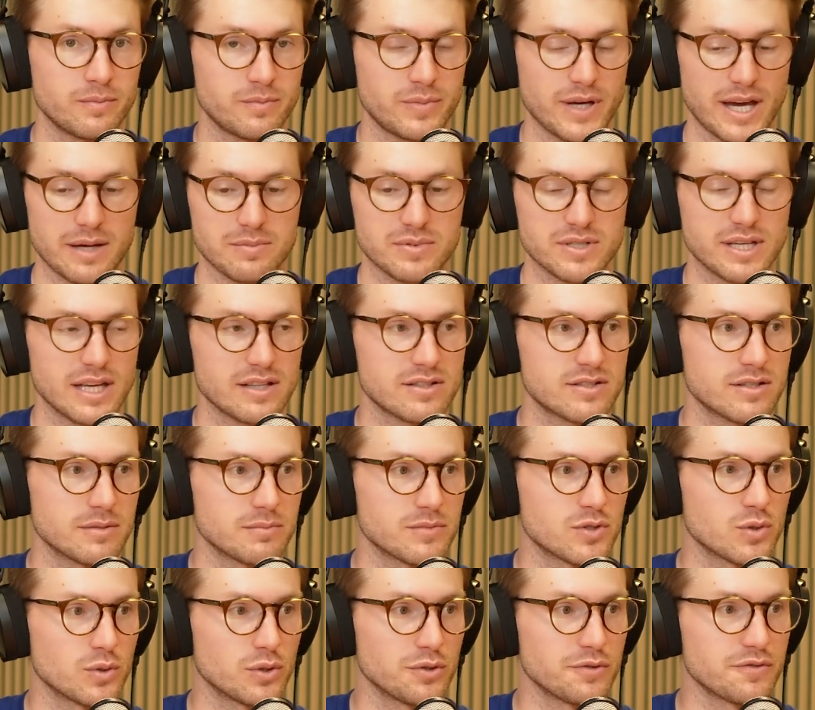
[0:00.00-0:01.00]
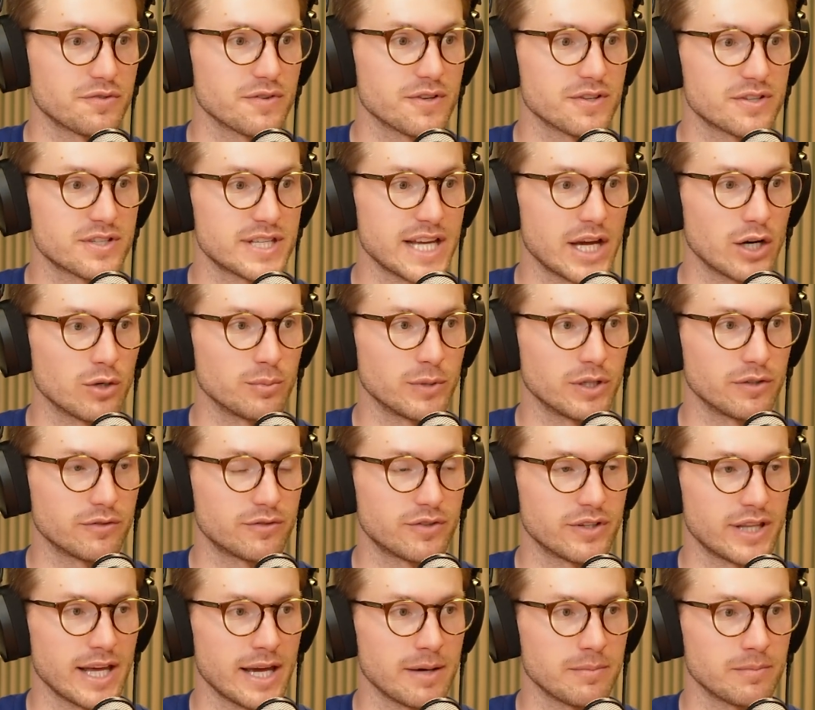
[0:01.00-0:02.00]
perhaps get some sort of settlement
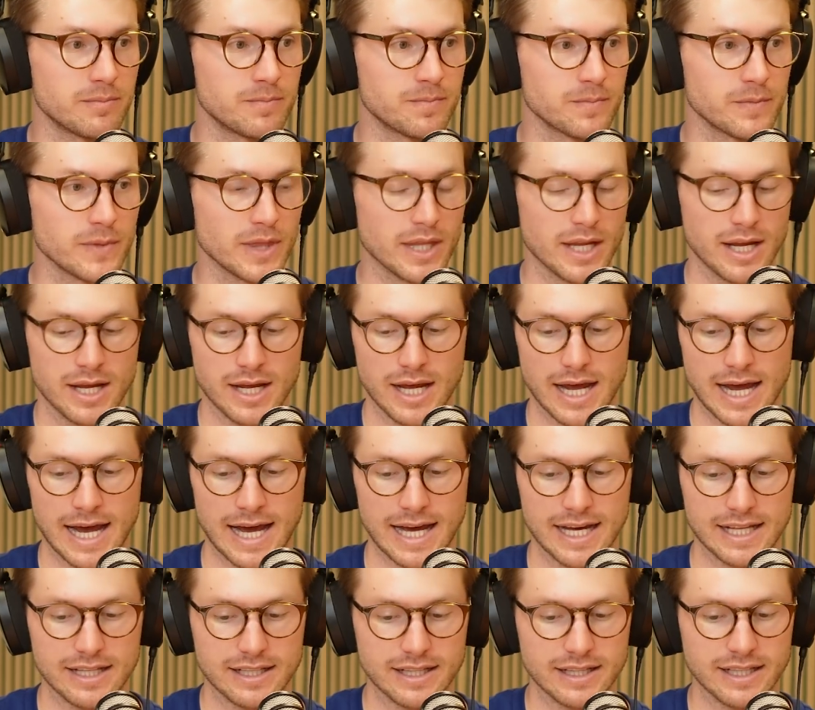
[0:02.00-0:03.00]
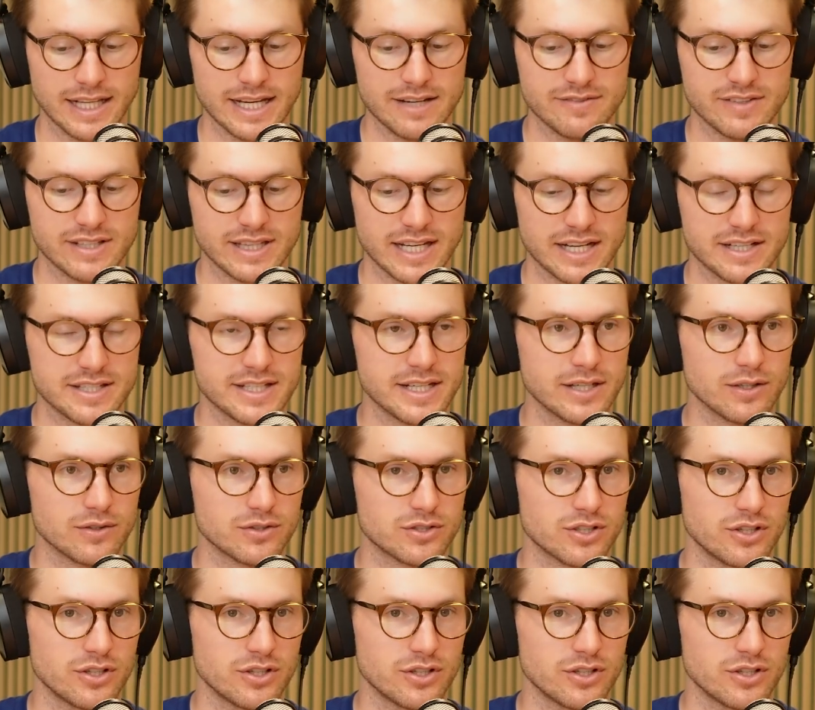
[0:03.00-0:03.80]
for them leaving that deal.